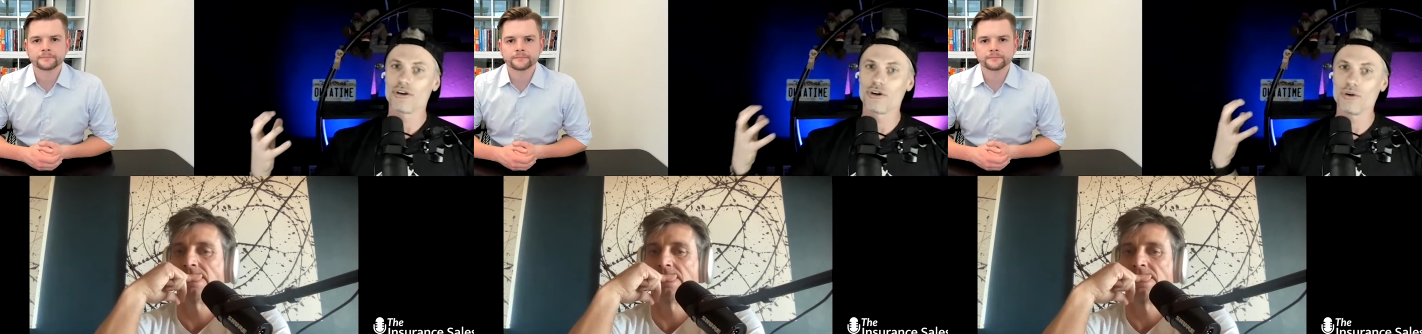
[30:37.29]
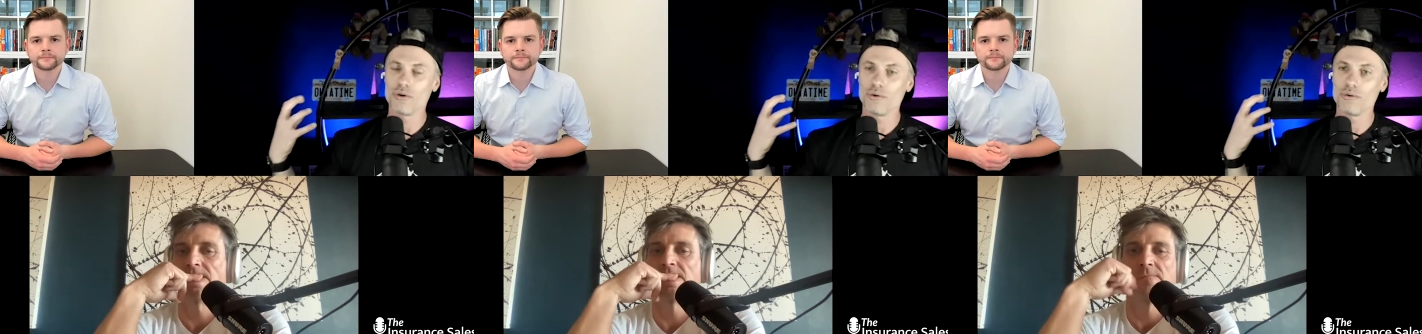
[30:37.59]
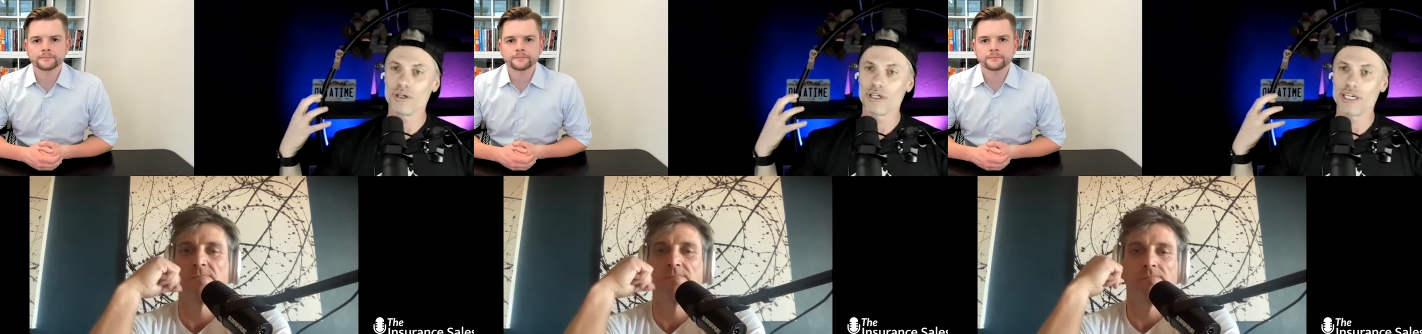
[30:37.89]

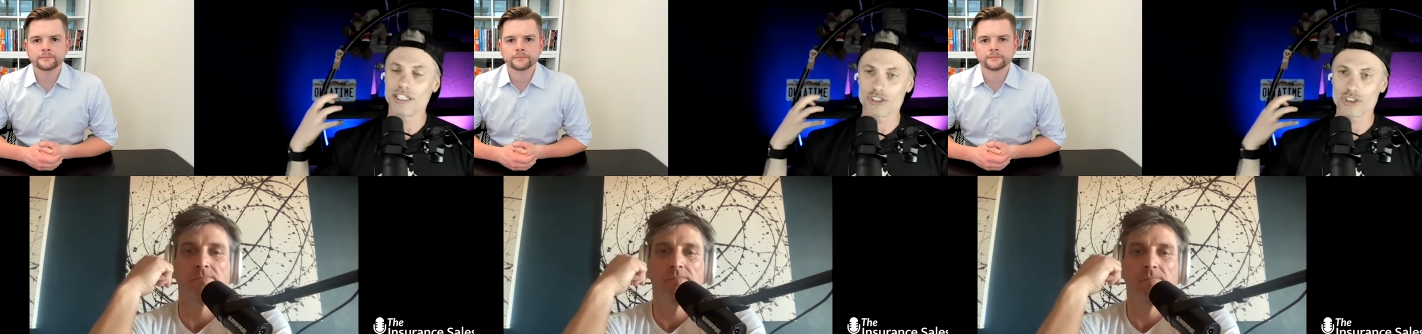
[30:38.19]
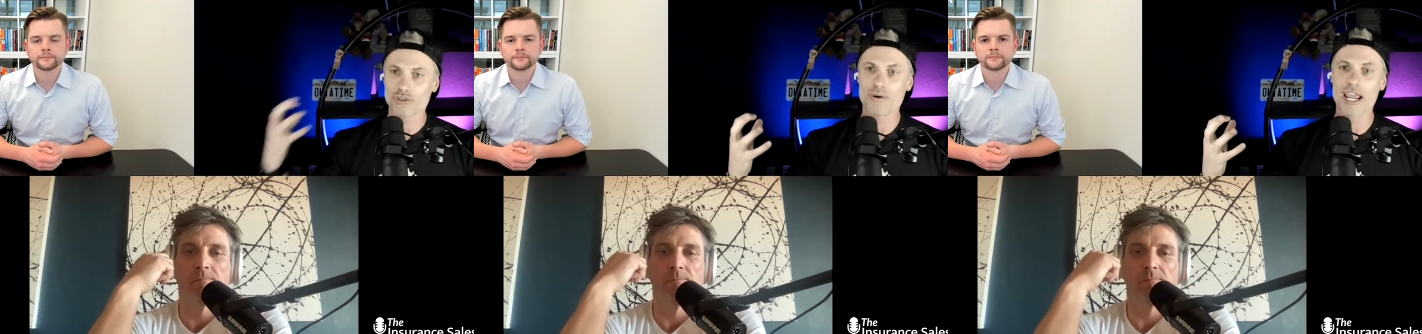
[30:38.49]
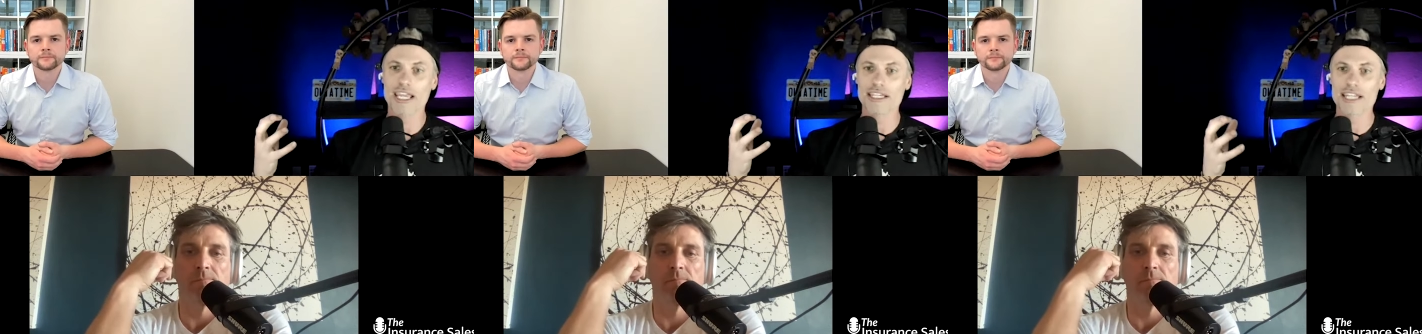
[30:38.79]
Speaker 1: who is
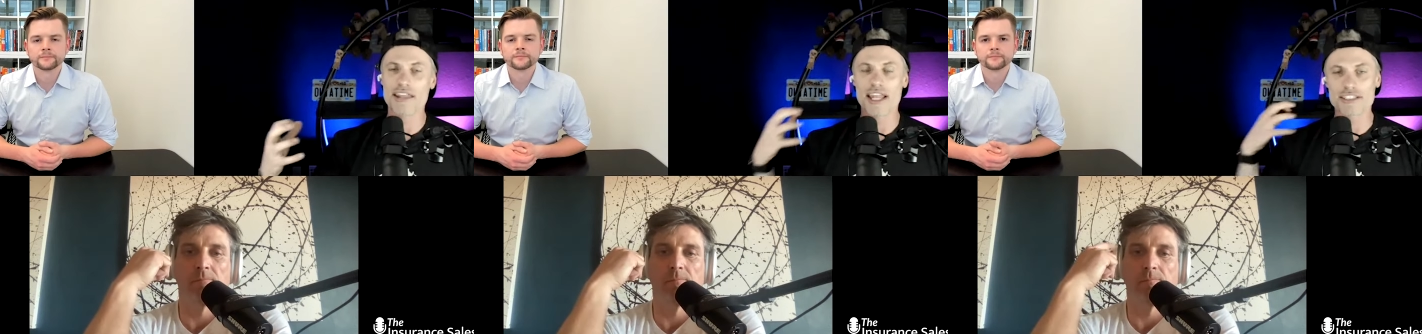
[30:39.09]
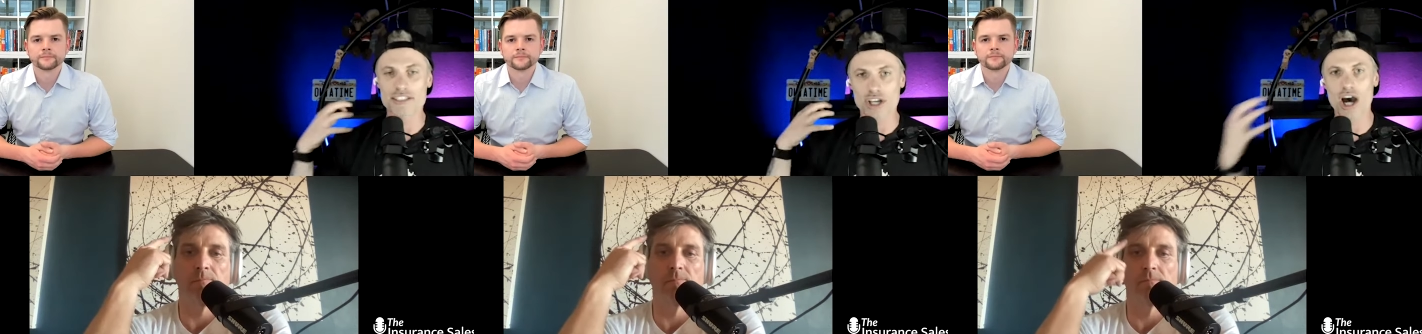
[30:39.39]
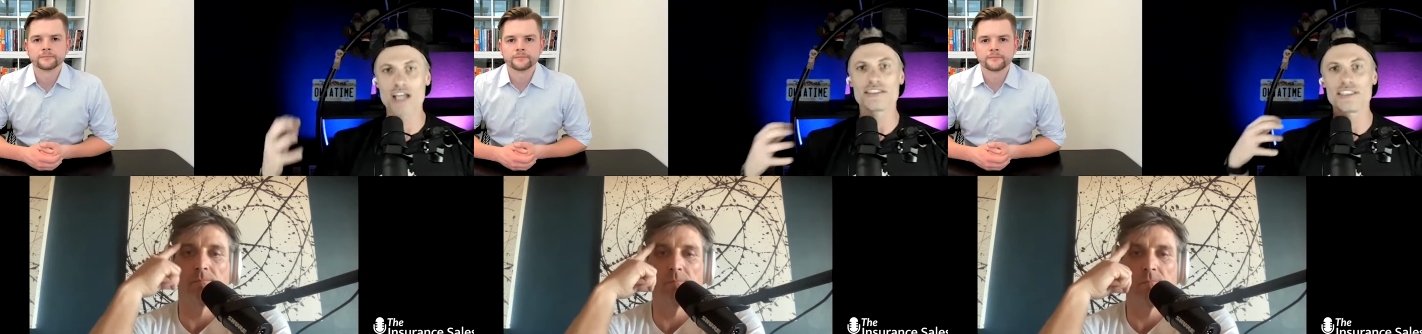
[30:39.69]
trained and that's
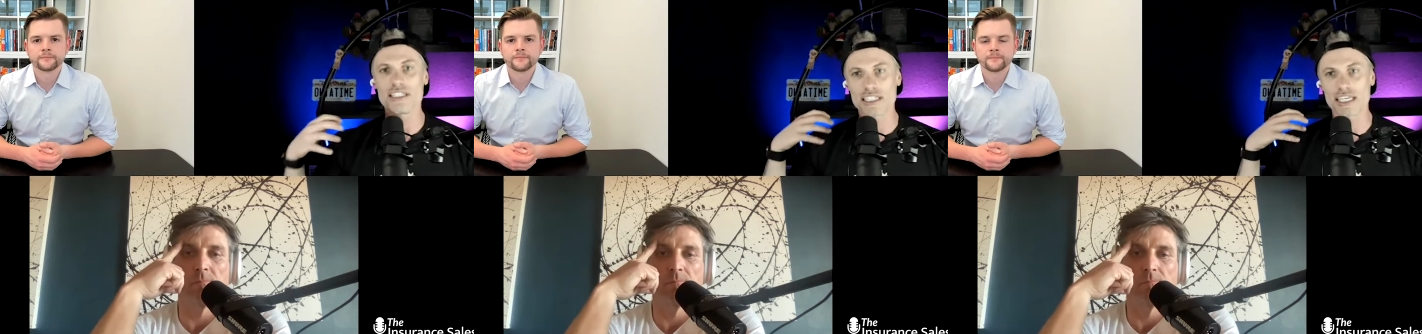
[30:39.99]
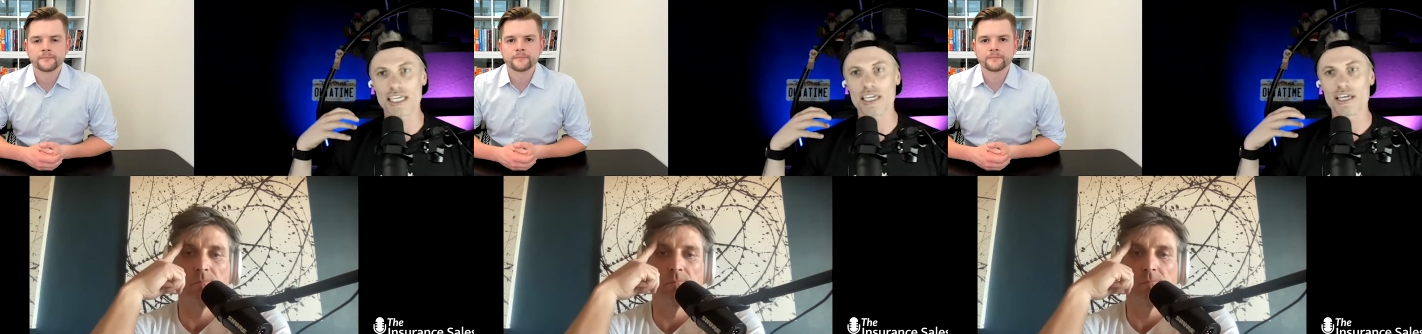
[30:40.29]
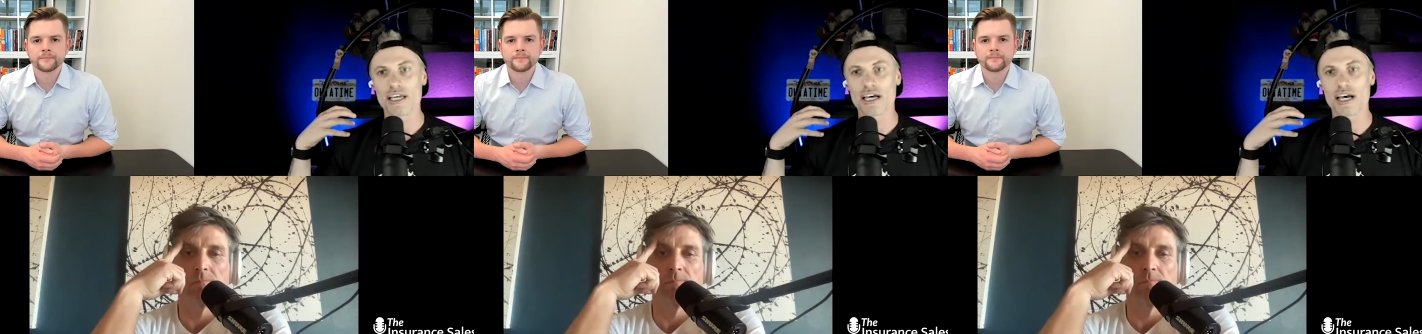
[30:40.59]
constantly
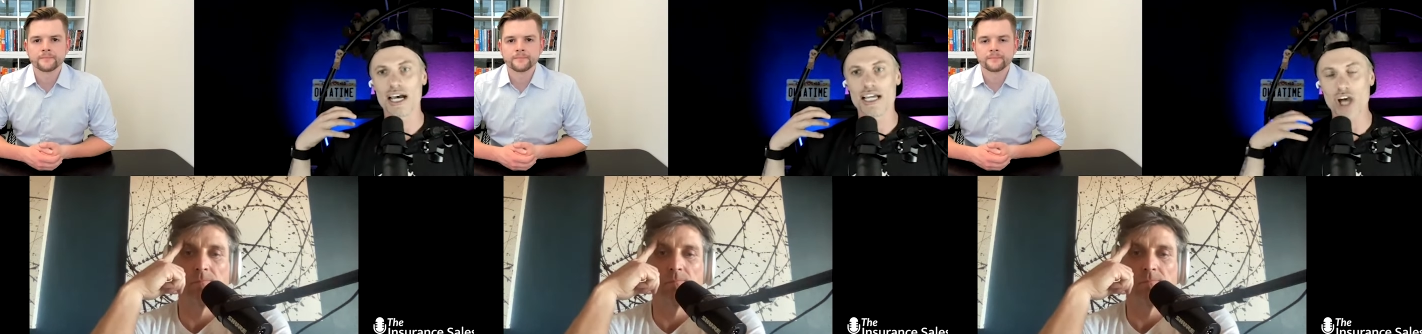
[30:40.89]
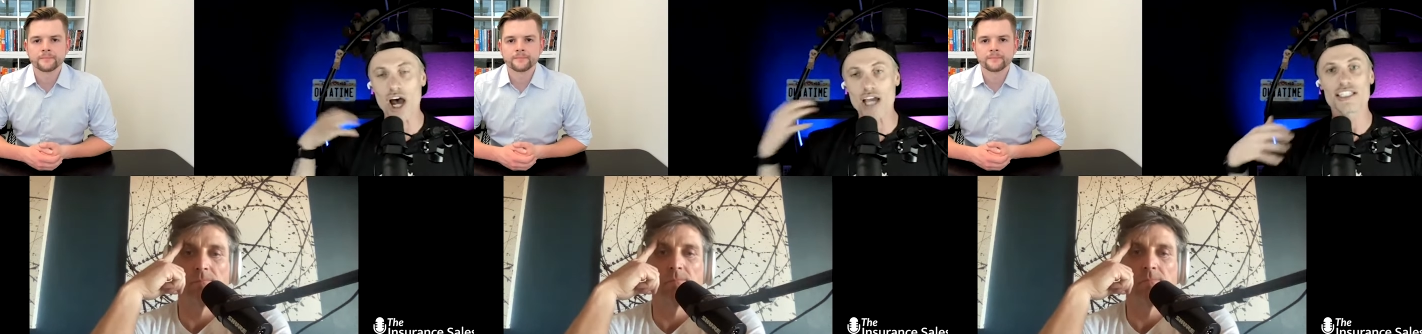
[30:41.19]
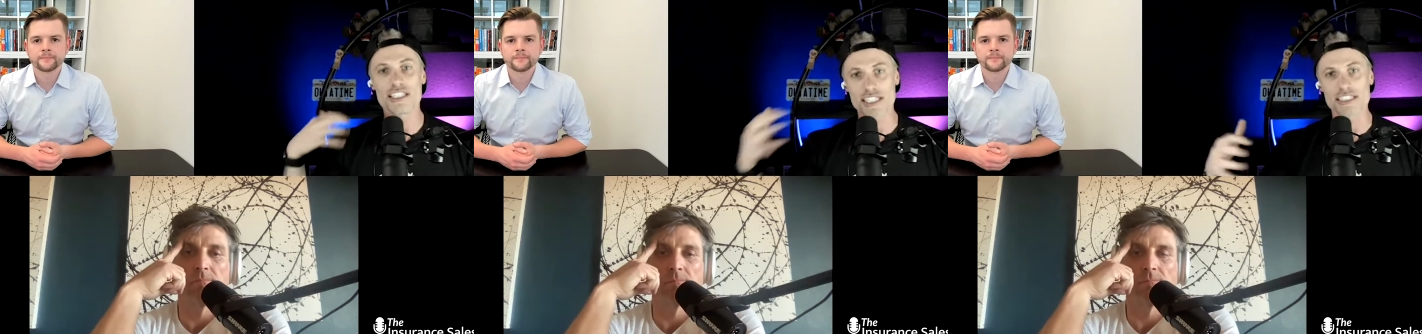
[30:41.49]
uh,
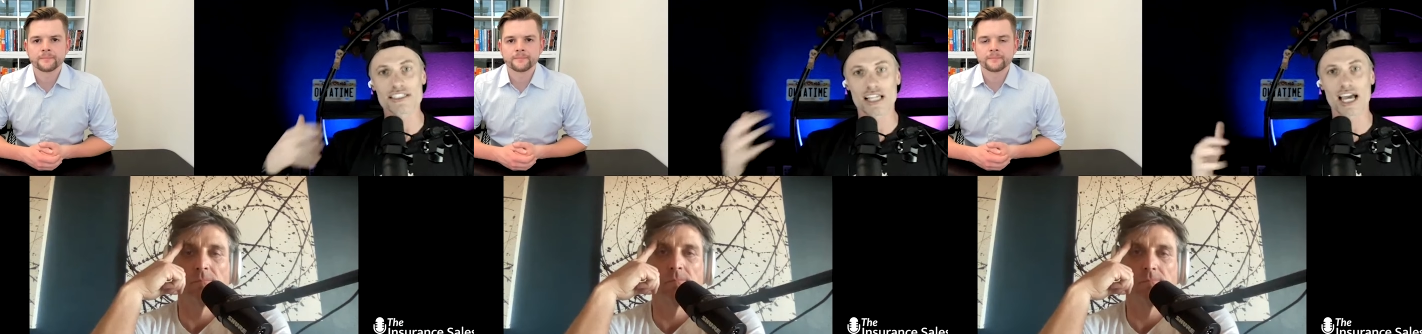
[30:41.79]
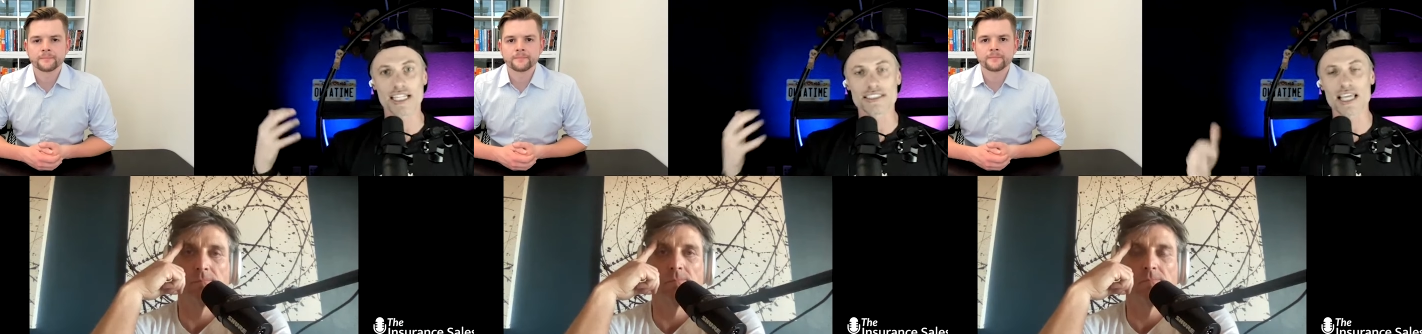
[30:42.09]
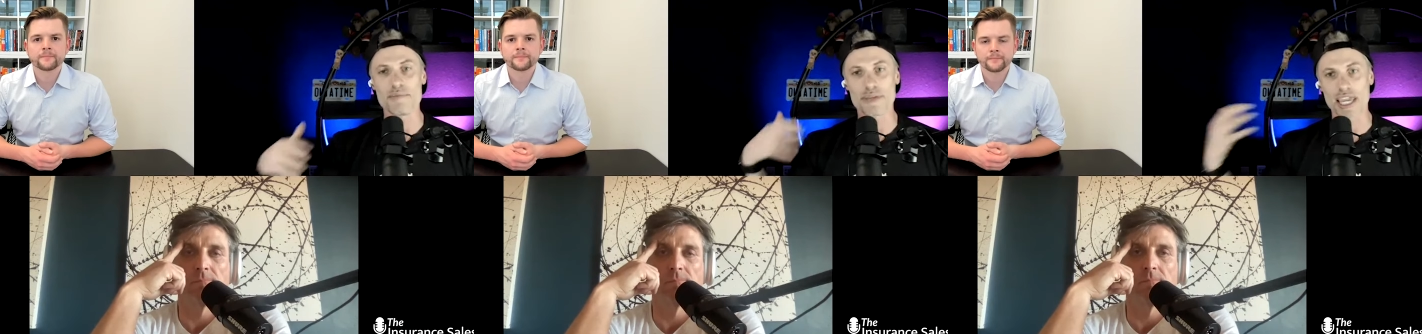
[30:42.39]
talking to these clients
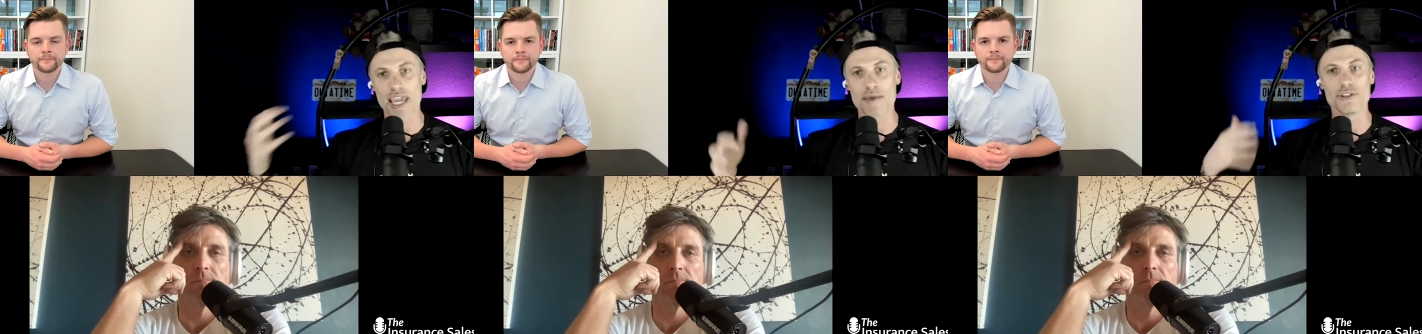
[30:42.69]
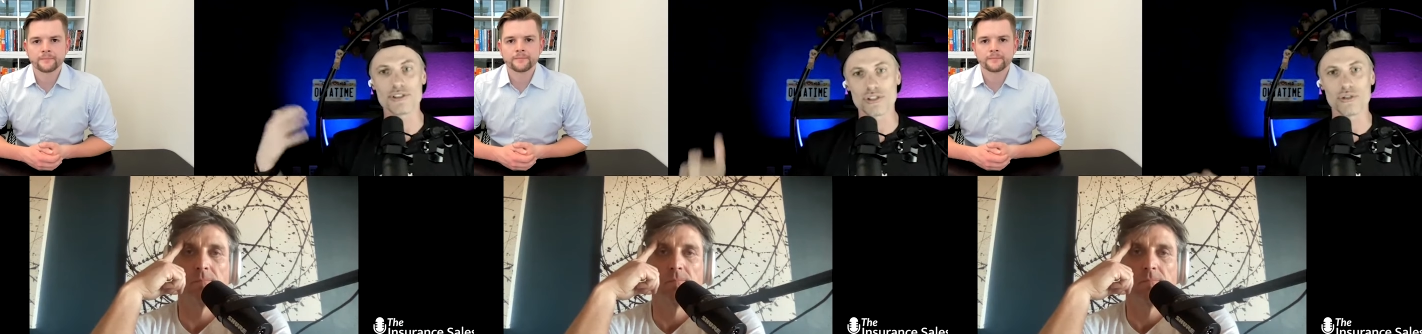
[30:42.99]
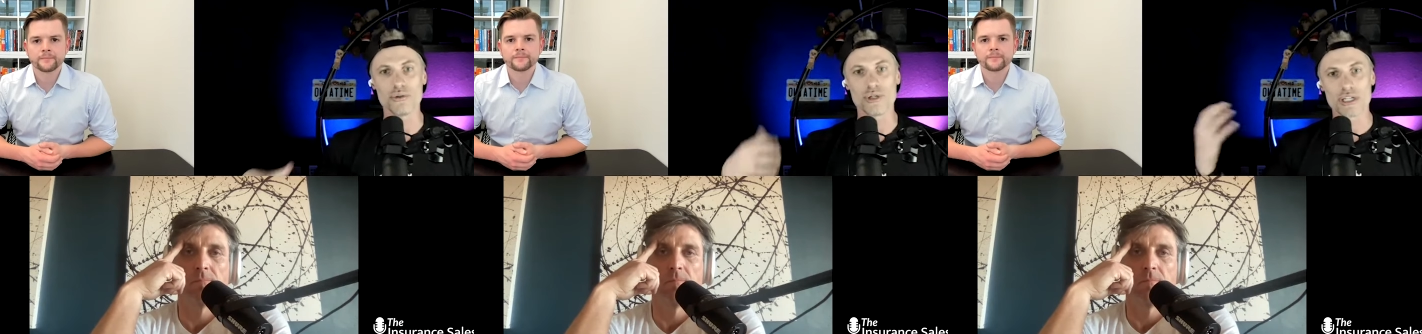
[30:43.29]
and being able to